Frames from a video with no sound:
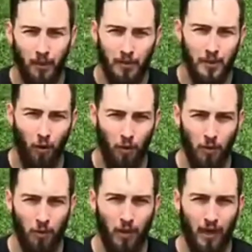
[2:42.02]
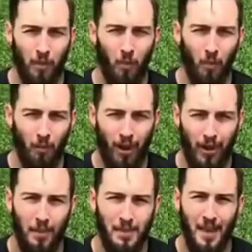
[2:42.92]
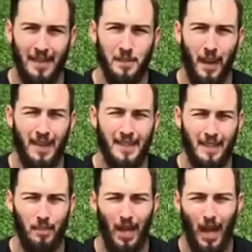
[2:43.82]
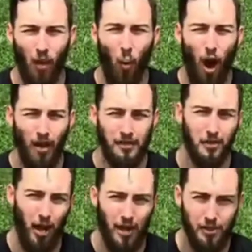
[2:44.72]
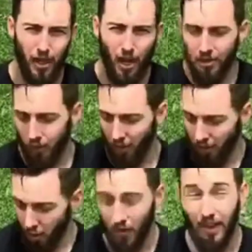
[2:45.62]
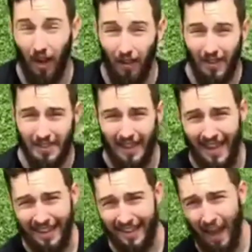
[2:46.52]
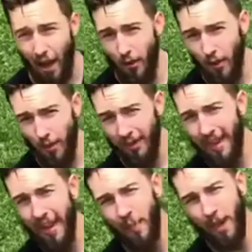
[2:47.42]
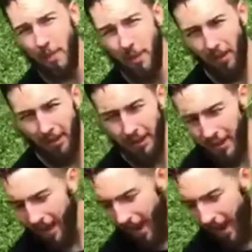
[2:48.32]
build or kind of break up some of that space is going to be a quad stretch. So I'm going to do this laying down. I'm going to lay on my belly.